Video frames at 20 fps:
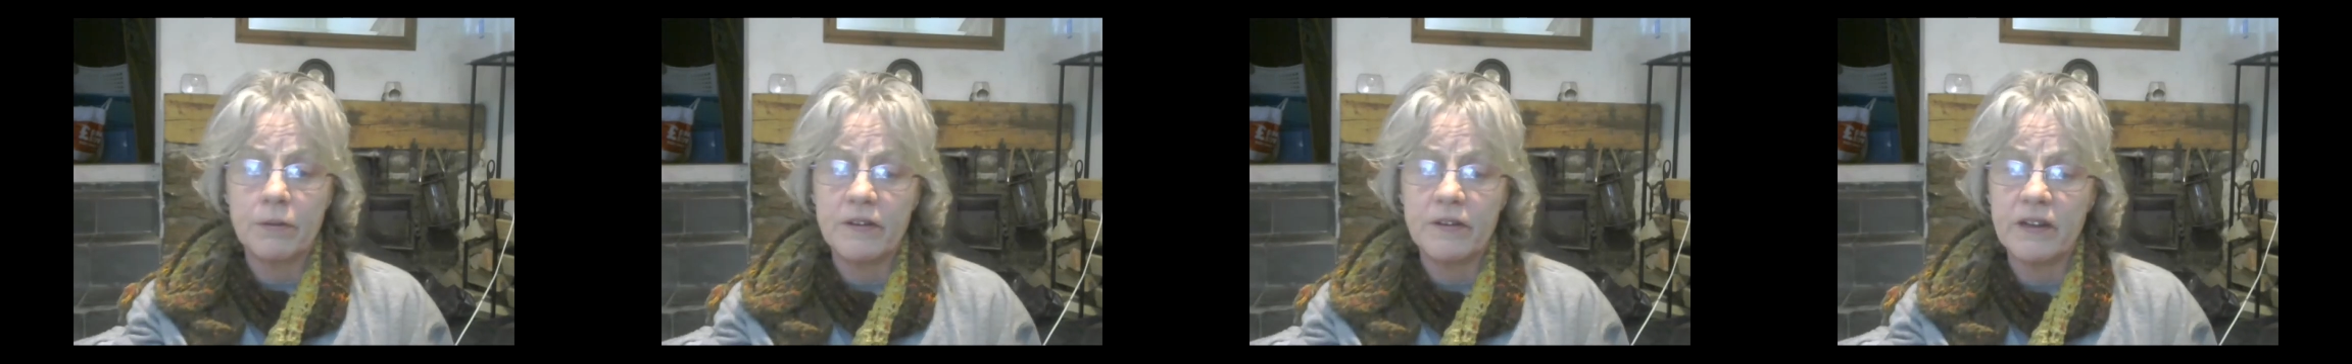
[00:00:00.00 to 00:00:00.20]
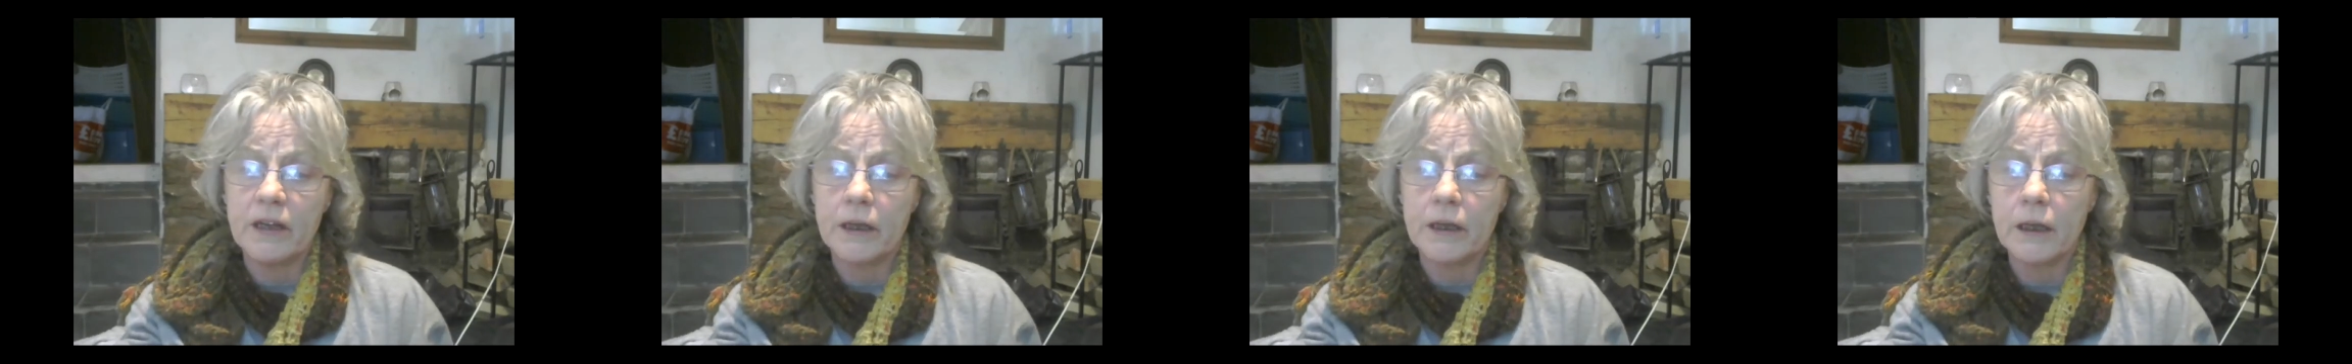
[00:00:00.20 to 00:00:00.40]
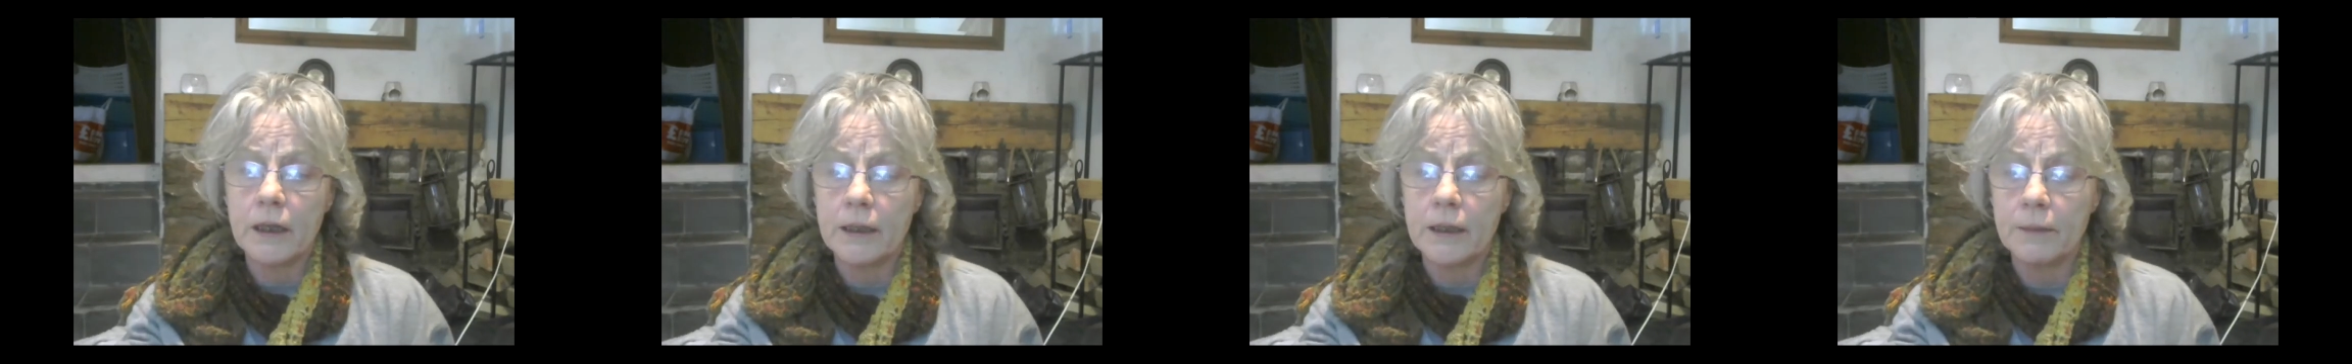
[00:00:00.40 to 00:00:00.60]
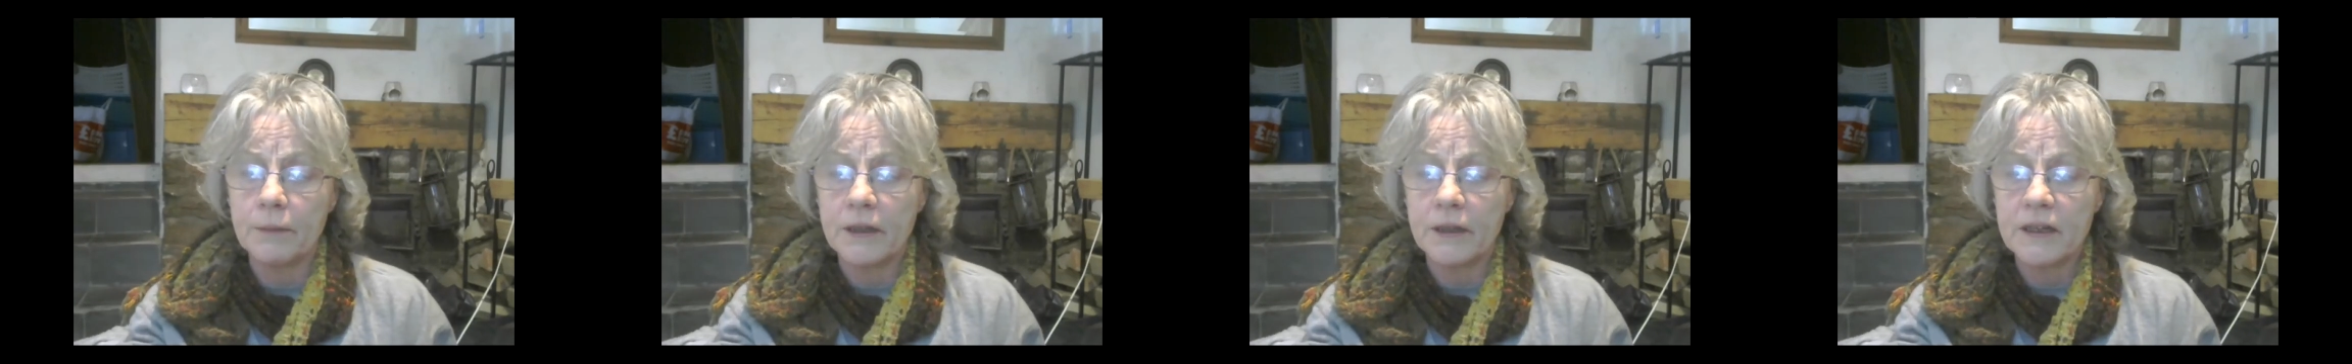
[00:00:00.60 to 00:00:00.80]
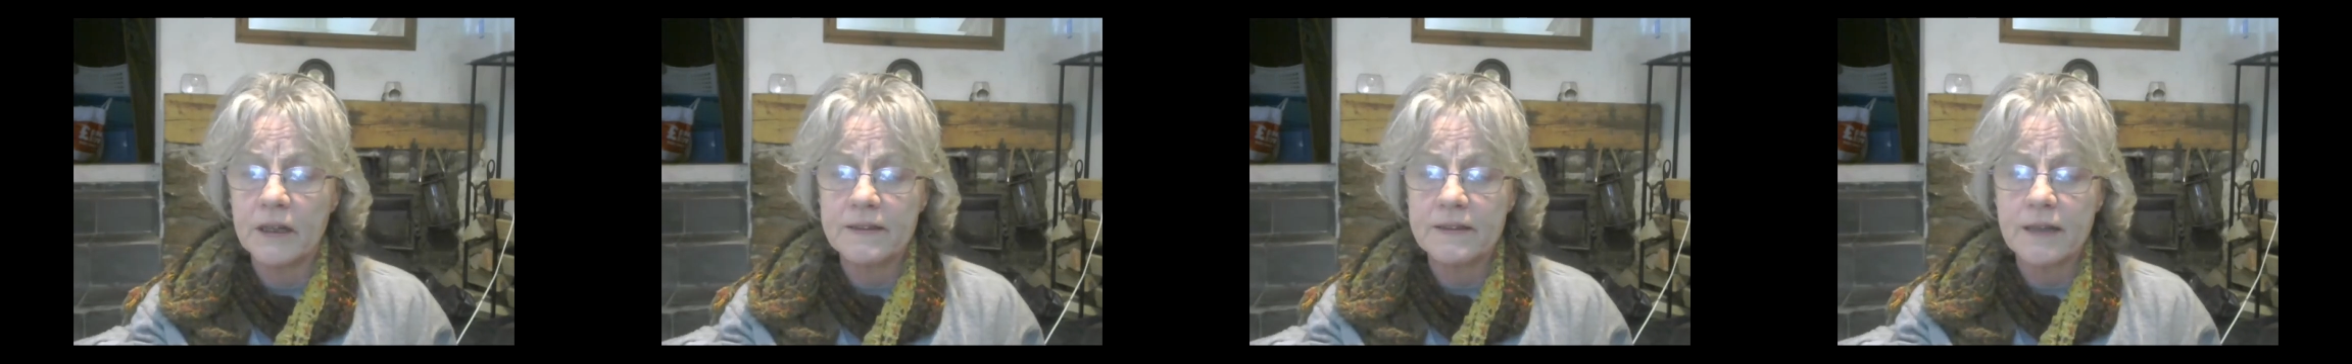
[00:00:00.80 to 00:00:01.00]
particularly
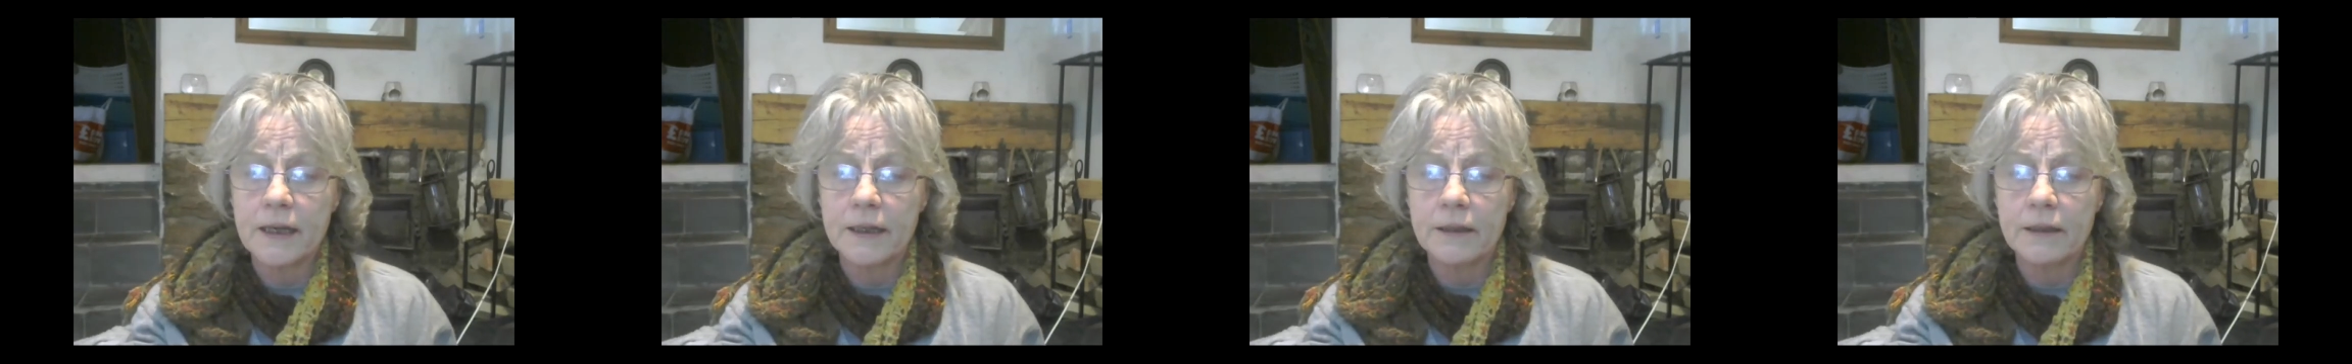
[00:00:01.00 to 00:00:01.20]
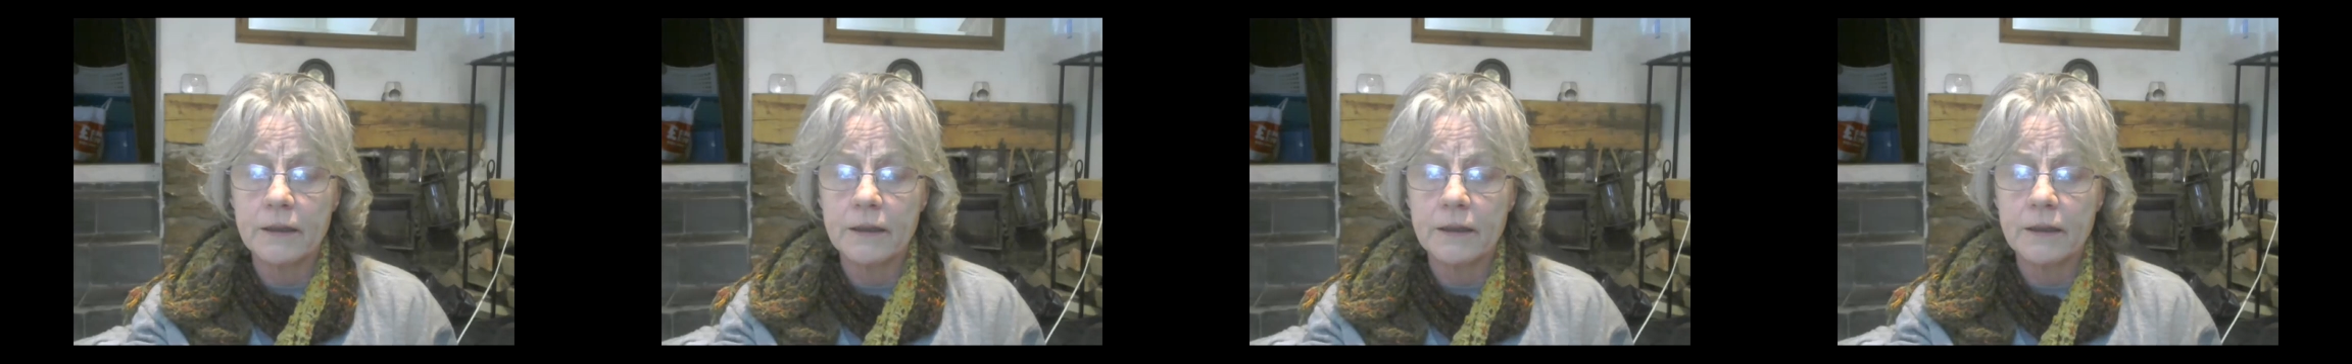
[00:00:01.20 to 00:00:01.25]
because I